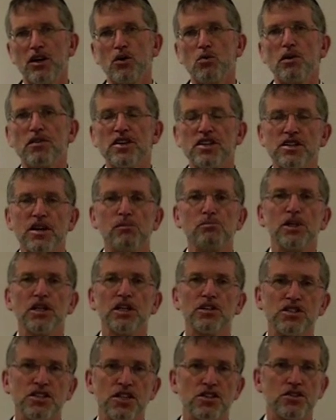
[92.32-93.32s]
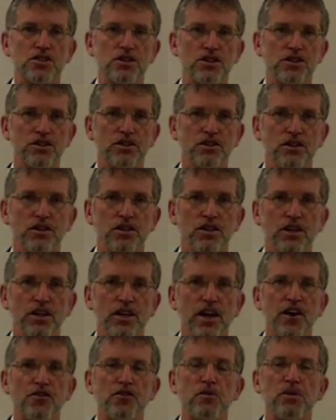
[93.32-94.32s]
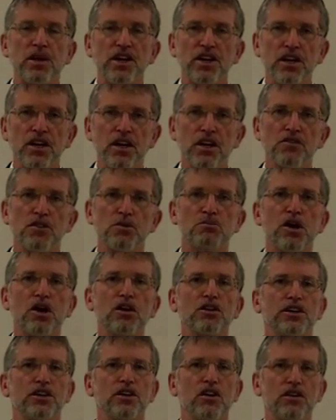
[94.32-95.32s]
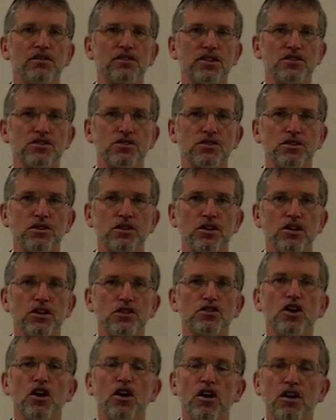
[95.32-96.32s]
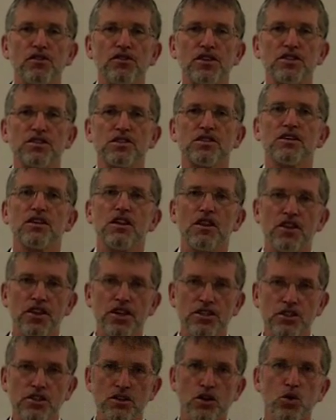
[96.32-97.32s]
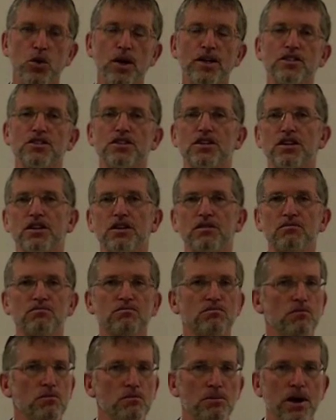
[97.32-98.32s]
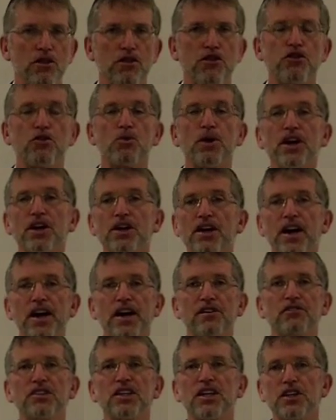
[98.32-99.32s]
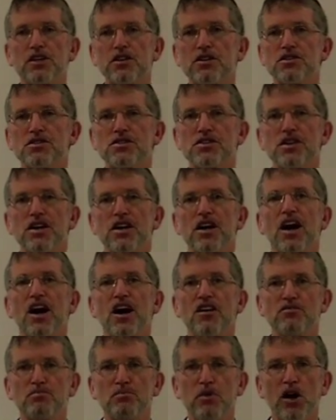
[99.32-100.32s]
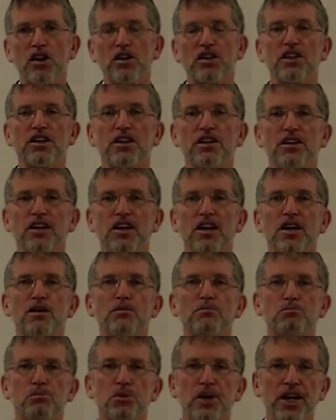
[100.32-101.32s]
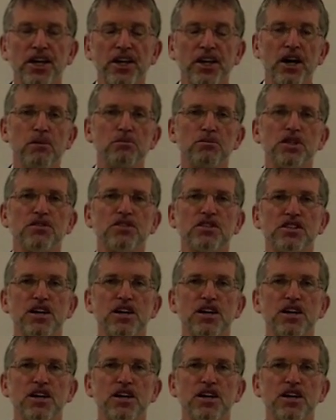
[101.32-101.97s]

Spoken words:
When the temple existed, at the beginning of the barley harvest, to harvest this quantity, about 3.5 liters of barley, bring it up to the